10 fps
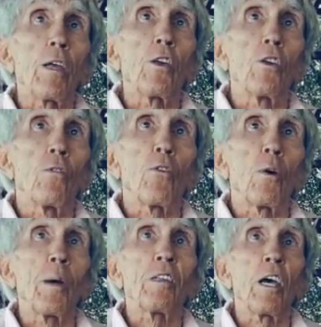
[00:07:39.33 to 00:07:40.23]
your
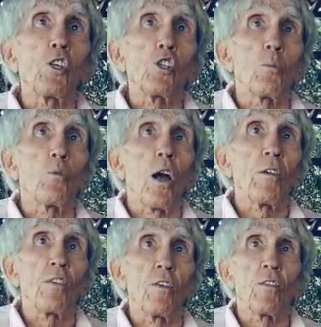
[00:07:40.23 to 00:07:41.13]
fermentation
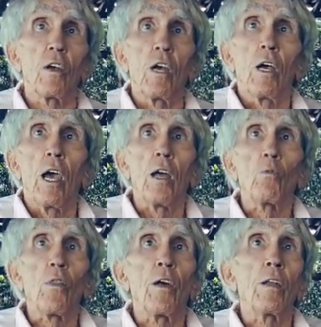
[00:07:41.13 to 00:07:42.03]
process.
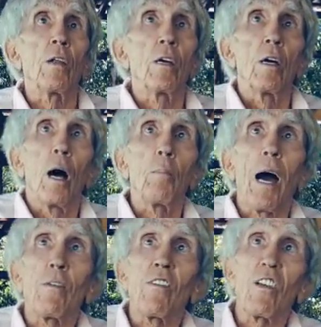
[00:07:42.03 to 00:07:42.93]
And within
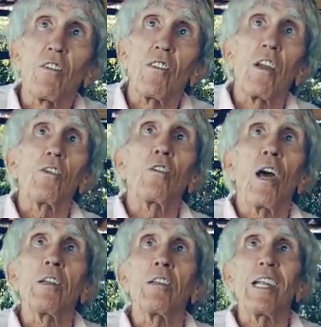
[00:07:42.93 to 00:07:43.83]
about 16 to
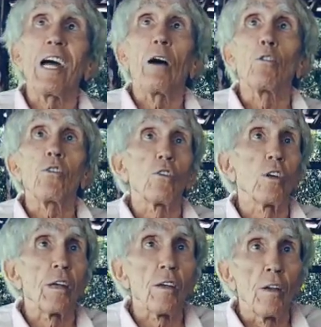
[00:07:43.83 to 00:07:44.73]
18 hours,
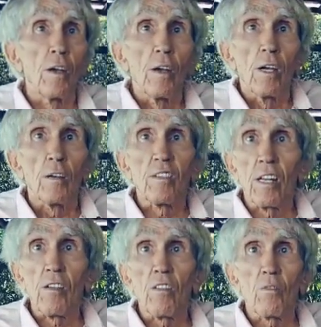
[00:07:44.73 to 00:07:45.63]
it's
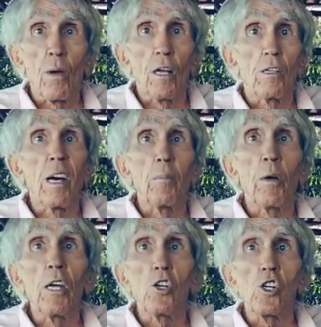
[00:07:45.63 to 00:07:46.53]
going to smell
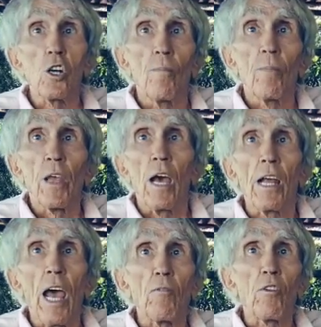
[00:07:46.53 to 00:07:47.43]
lemonish
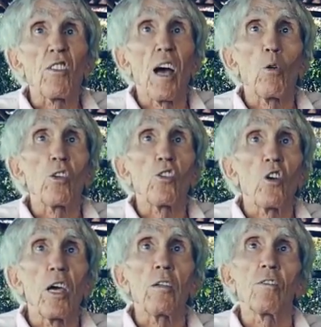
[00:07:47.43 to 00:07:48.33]
and have a sour
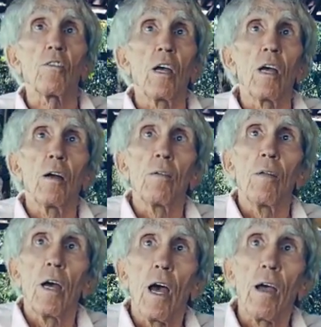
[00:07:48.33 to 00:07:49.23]
taste.
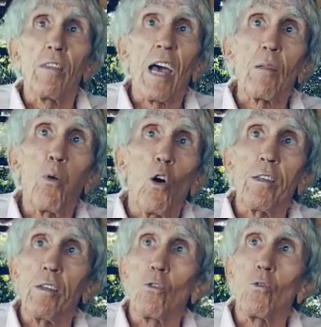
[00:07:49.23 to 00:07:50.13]
At that
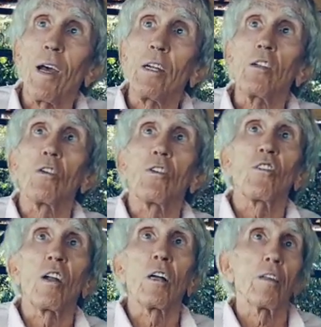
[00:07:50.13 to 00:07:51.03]
point, you're ready to
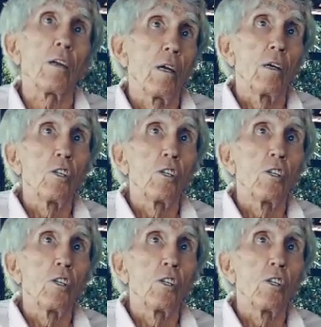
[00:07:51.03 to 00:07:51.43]
start